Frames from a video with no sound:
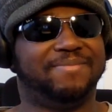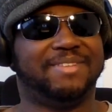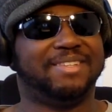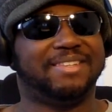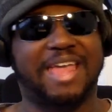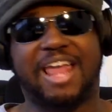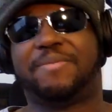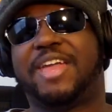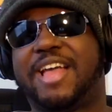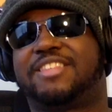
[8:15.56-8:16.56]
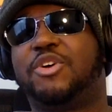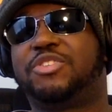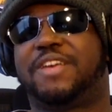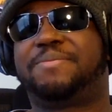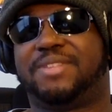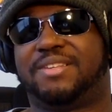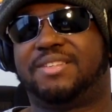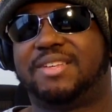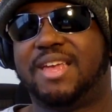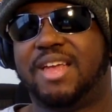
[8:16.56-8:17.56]
This anime has no
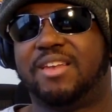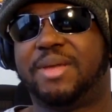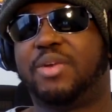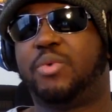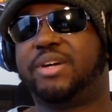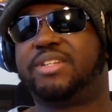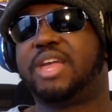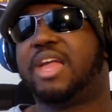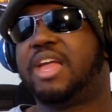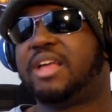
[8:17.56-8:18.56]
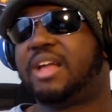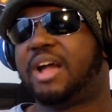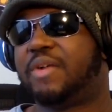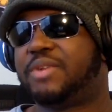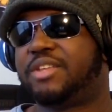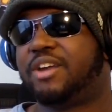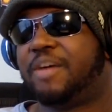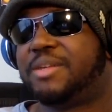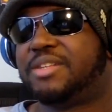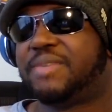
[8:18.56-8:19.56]
substance. And to make it worse, I was reading the
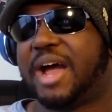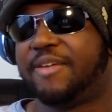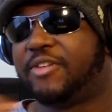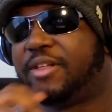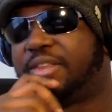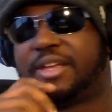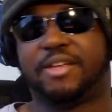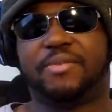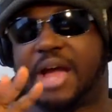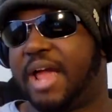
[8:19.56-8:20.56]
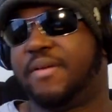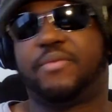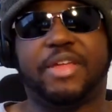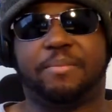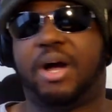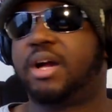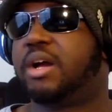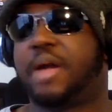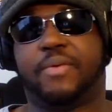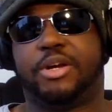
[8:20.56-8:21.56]
comments, even I feel that. Even I haven't read the
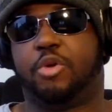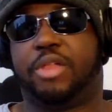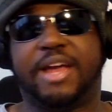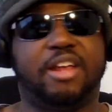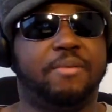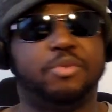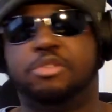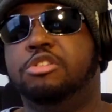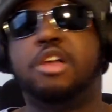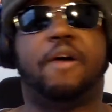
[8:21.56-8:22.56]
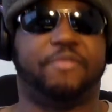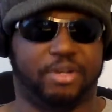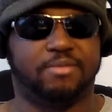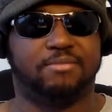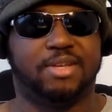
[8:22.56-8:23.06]
manga, I haven't read no light novels, nothing.